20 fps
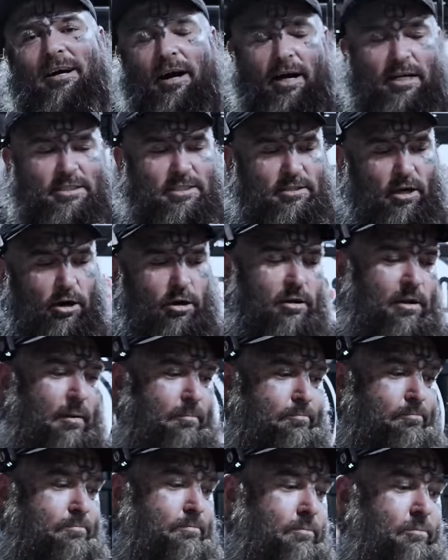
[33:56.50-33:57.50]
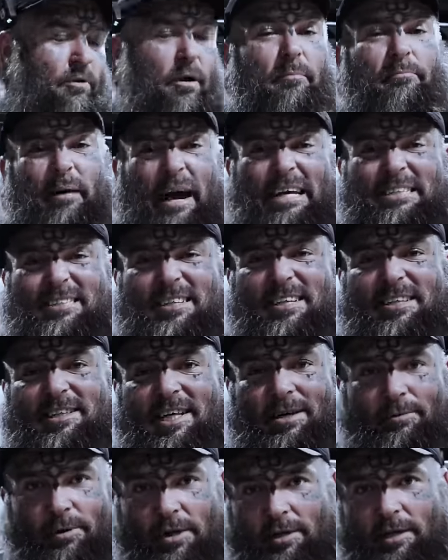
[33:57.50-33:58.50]
guys, so that
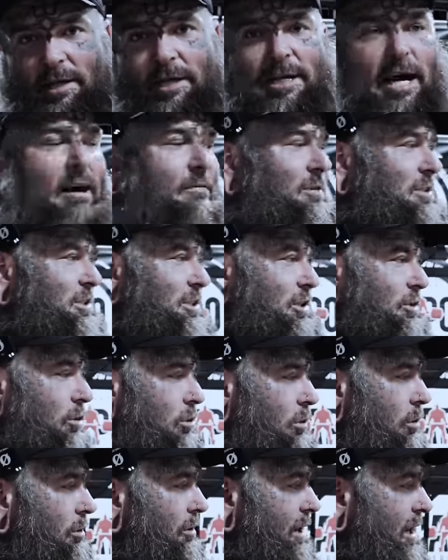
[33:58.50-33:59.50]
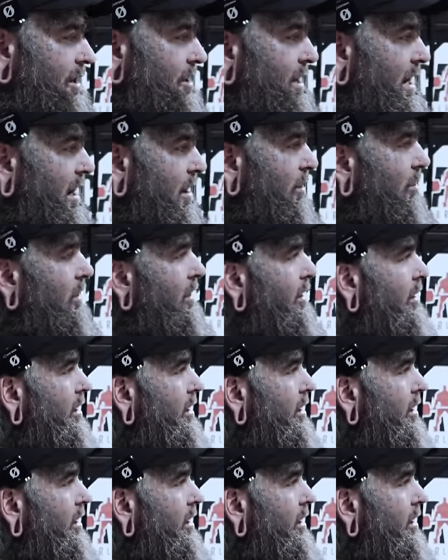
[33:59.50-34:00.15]
basically really covers it all there. Now,